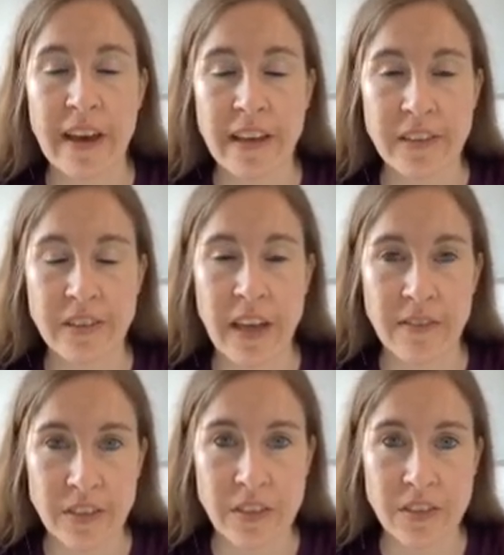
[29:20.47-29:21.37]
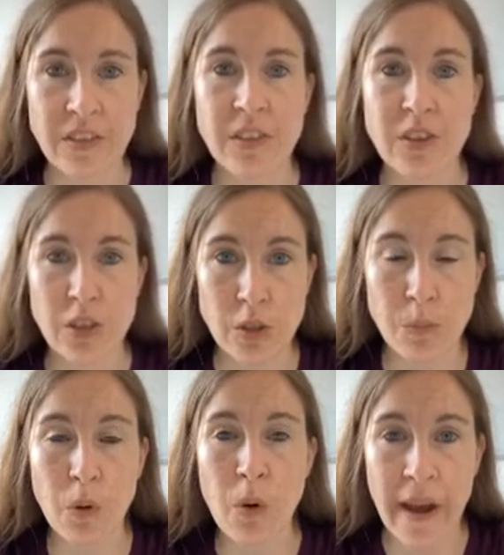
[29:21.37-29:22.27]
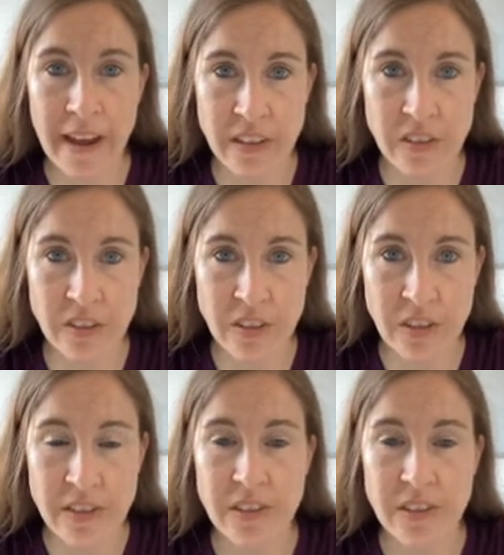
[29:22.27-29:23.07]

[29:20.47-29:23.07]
evidence to support exercise